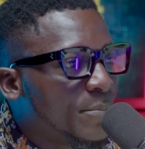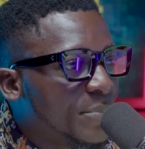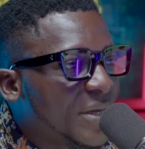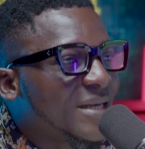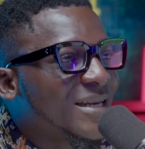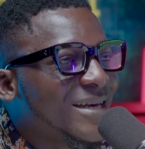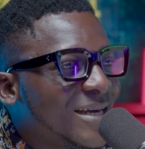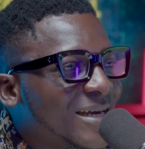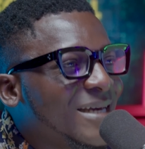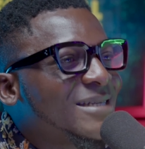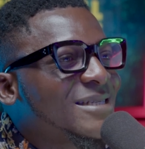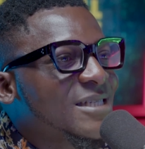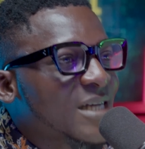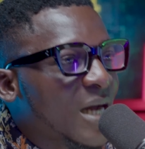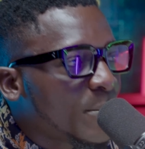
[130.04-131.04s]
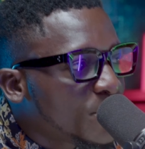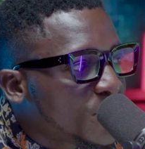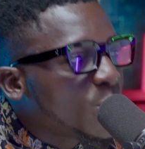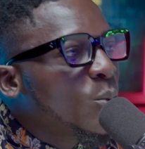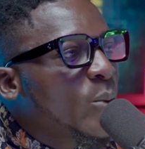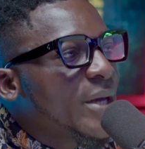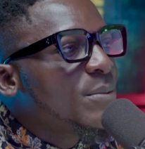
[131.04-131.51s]
being a
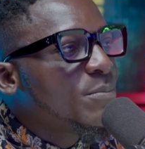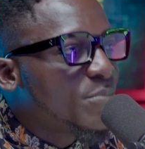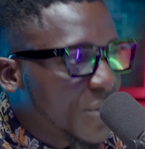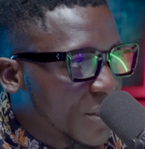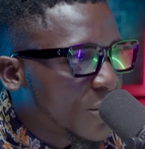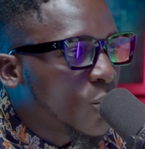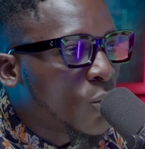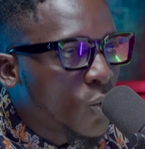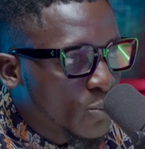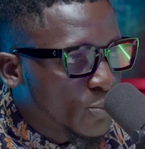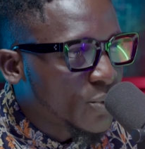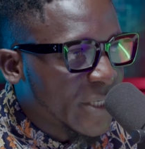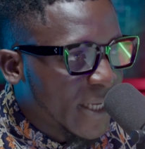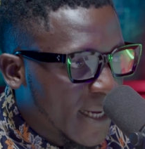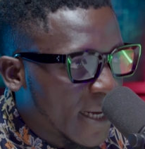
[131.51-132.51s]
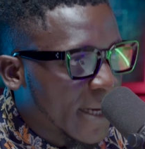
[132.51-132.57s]
champion when he be go open the